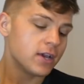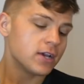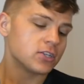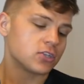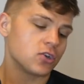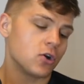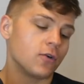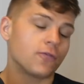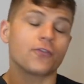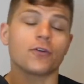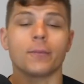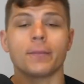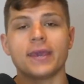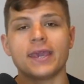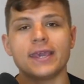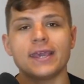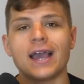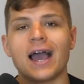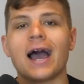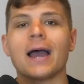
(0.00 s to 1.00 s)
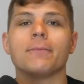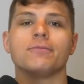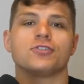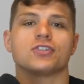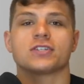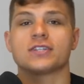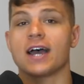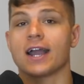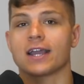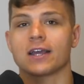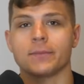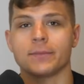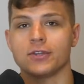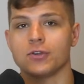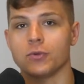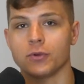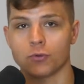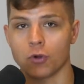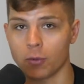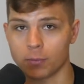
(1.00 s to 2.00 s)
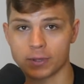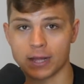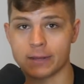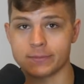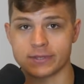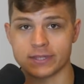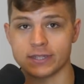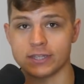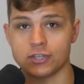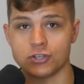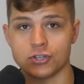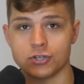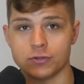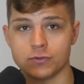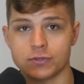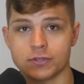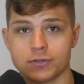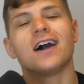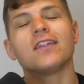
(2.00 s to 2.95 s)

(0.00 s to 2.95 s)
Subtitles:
So for me, I'm just not going to be doing rope climbs in these shoes.